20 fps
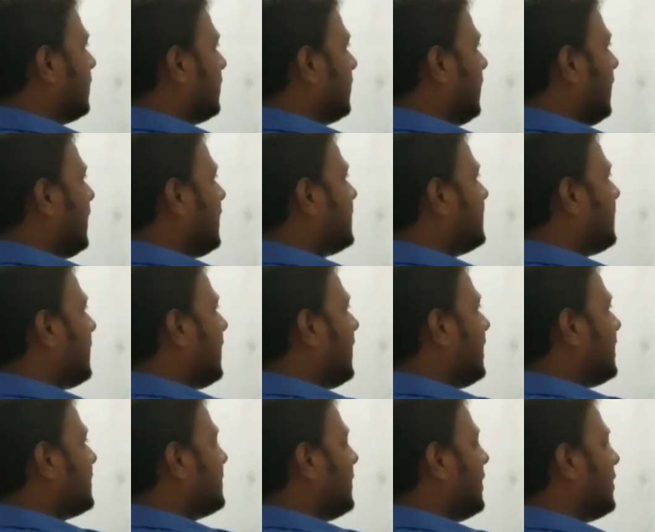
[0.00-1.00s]
x by
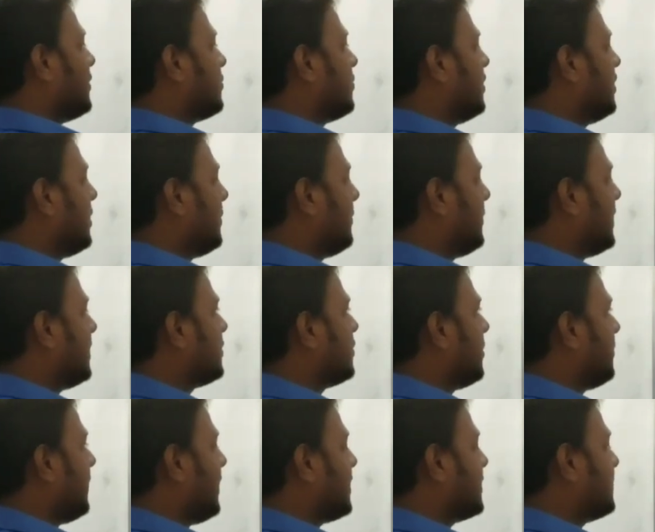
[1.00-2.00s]
x minus 1, in the place
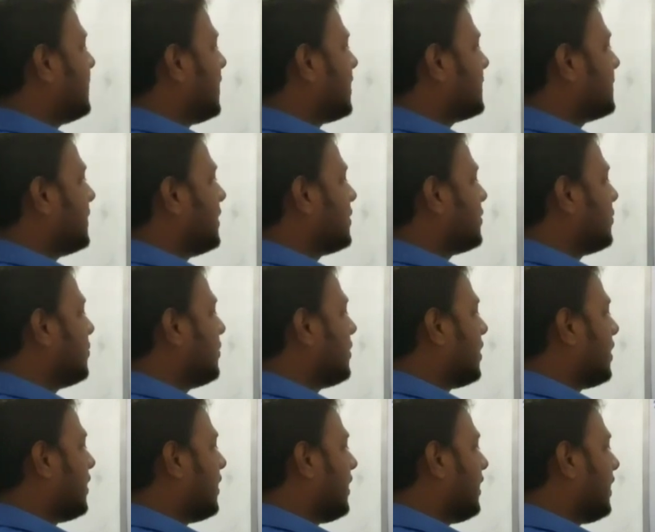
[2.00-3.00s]
of x by x minus 1 we
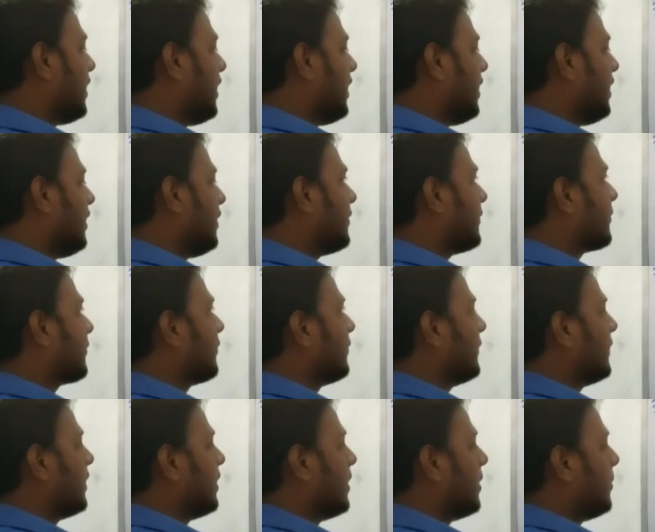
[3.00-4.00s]
can write a,
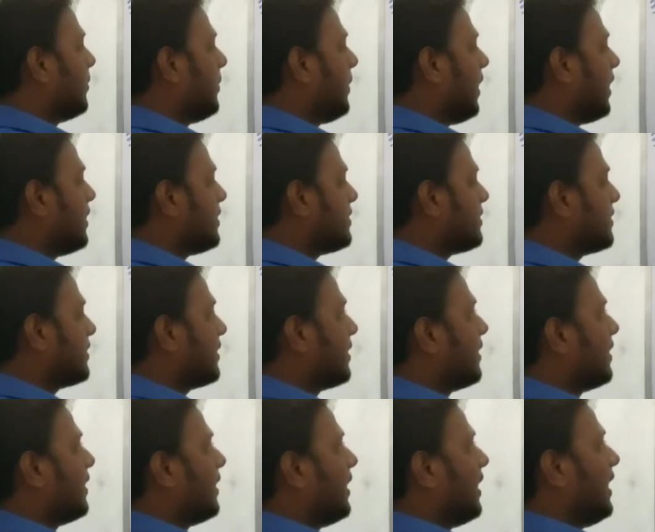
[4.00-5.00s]
plus
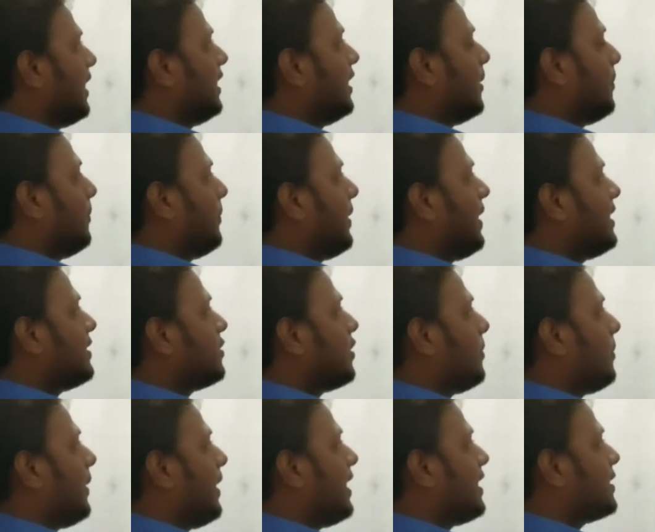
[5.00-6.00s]
in the place
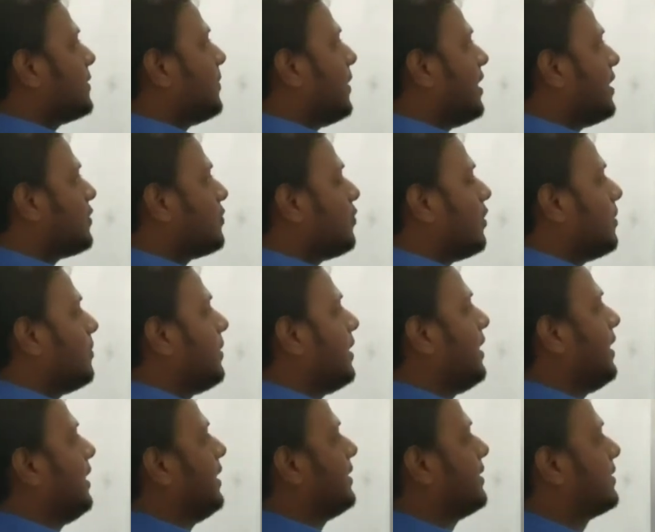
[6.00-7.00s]
of x minus 1 by
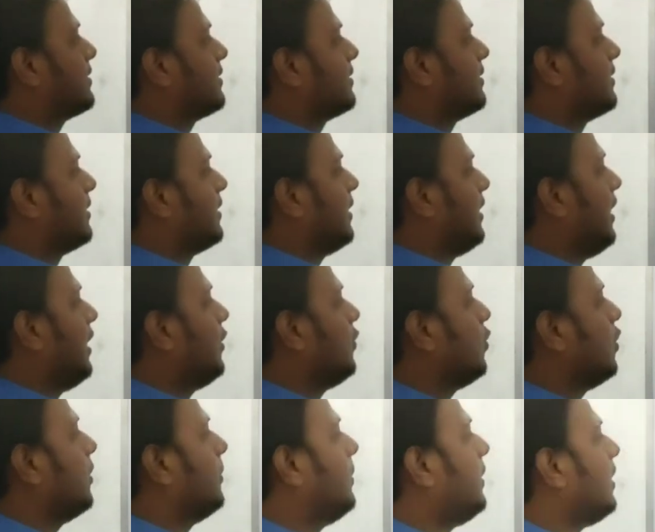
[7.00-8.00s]
x it
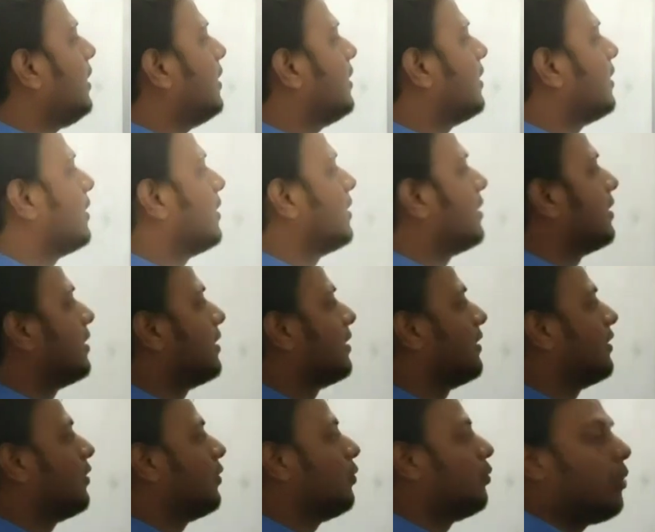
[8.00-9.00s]
will be
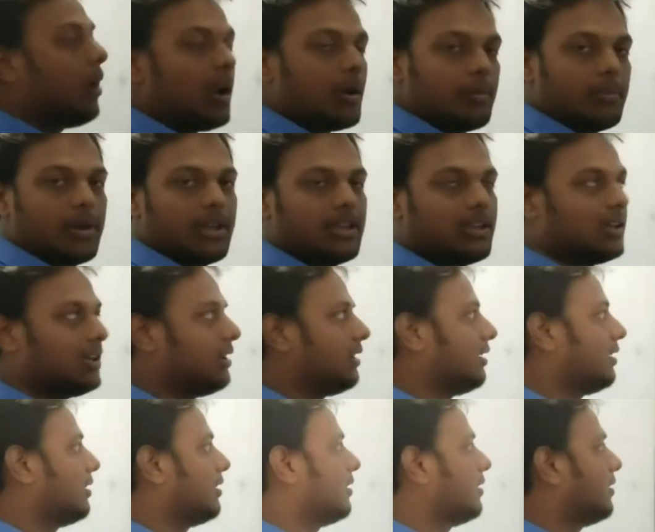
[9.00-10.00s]
1 by
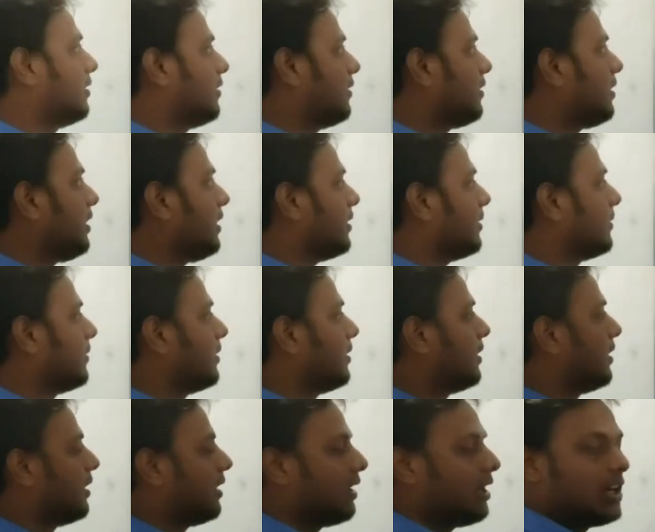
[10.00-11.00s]
a. Okay,
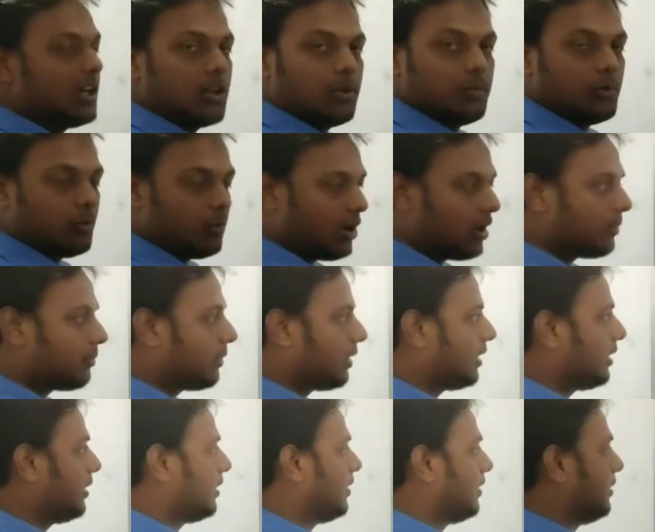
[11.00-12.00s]
it will be 1 by
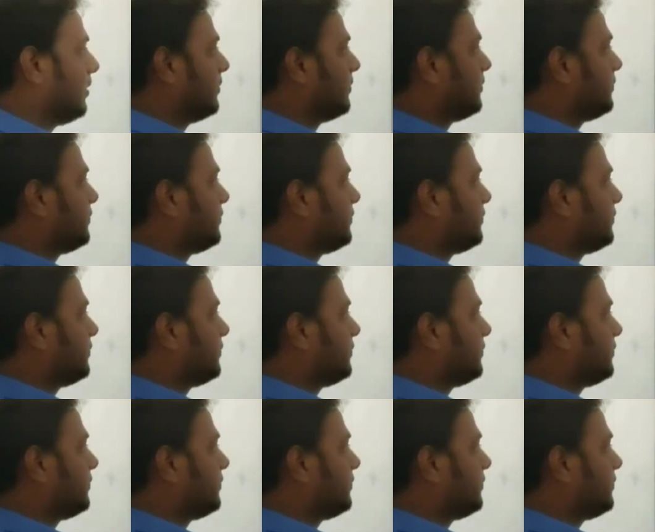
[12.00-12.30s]
a,